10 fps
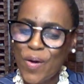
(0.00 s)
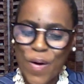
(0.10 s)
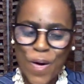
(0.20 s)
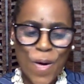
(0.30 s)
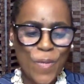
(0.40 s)

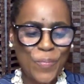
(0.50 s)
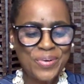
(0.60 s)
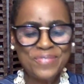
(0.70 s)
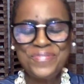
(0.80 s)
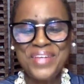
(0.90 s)
hope,
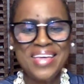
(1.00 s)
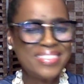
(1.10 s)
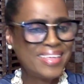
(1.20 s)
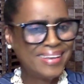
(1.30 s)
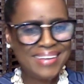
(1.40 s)
faith,
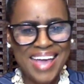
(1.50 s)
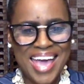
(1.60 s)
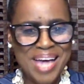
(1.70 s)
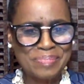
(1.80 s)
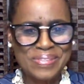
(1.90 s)
and
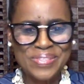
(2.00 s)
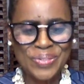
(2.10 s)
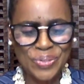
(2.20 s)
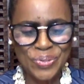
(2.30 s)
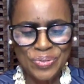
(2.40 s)

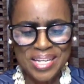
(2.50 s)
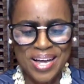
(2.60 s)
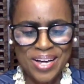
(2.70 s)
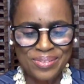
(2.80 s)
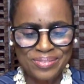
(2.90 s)
absolute
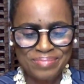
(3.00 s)
love.